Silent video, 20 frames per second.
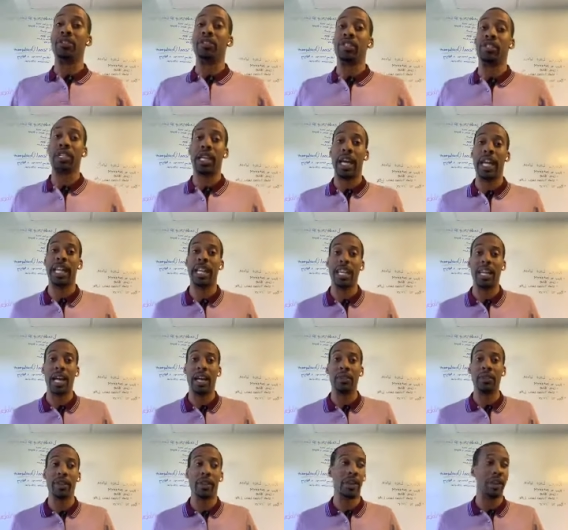You just got to get
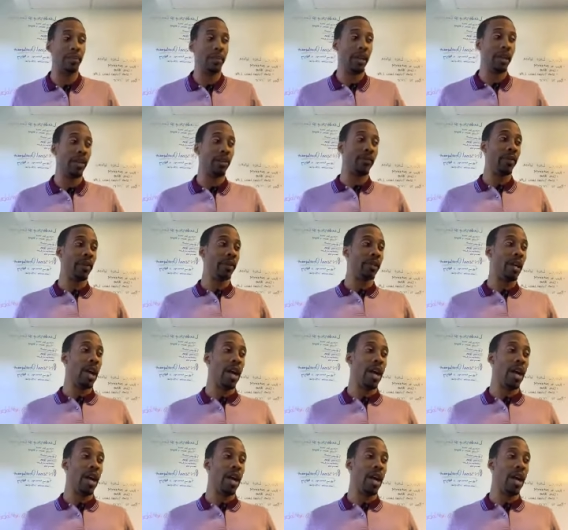out there and make your first